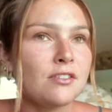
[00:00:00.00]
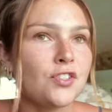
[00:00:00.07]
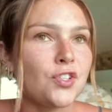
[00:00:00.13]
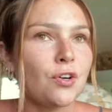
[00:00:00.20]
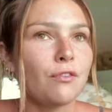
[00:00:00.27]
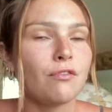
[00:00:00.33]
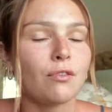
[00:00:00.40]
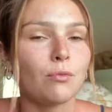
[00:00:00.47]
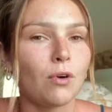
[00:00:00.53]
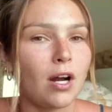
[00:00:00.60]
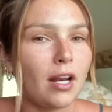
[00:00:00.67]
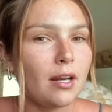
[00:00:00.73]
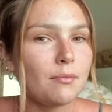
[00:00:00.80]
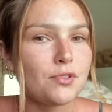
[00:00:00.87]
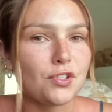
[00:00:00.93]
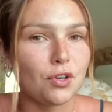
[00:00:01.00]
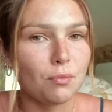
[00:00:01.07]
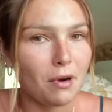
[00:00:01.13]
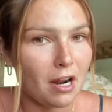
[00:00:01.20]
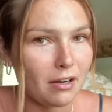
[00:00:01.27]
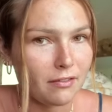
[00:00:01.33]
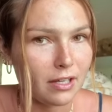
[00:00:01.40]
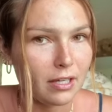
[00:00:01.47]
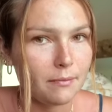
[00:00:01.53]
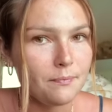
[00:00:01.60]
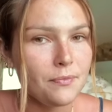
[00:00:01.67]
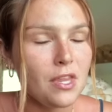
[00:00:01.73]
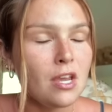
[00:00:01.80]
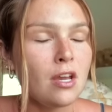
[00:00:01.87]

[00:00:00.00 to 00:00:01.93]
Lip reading: So for one, I'm so proud of him.